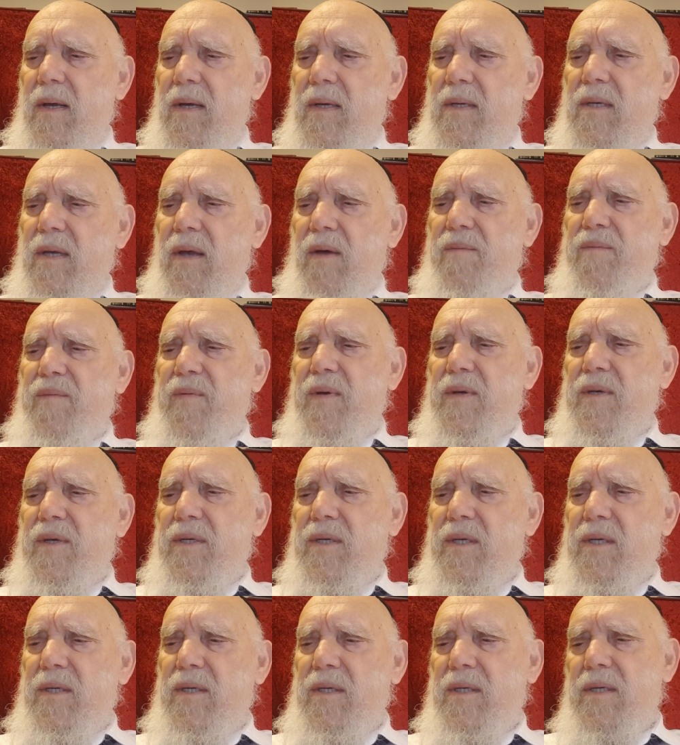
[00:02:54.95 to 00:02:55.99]

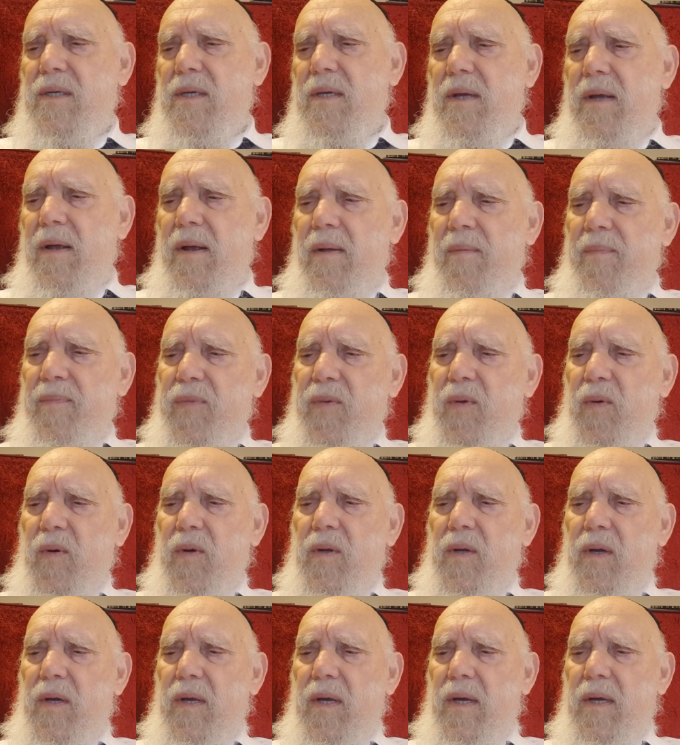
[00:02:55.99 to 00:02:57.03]
suffices to
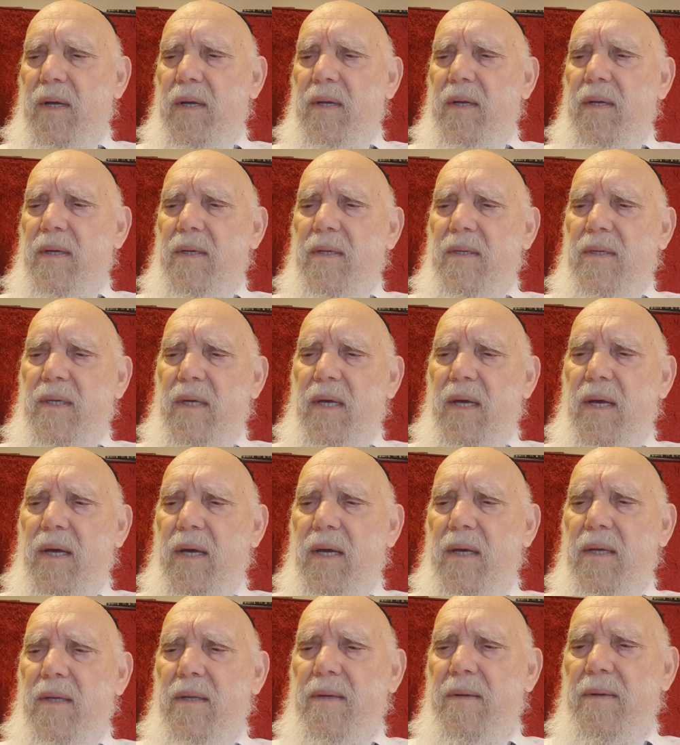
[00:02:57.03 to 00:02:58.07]
clean the
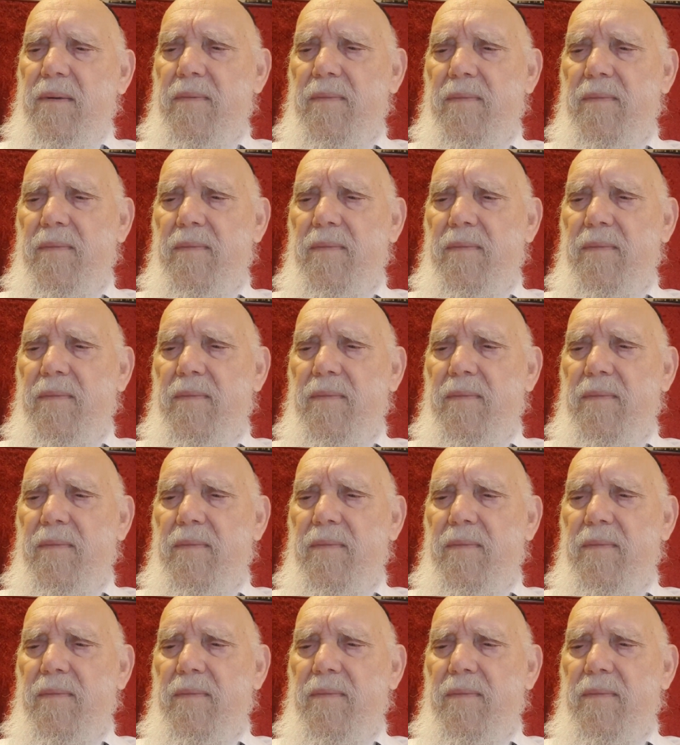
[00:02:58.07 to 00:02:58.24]
head.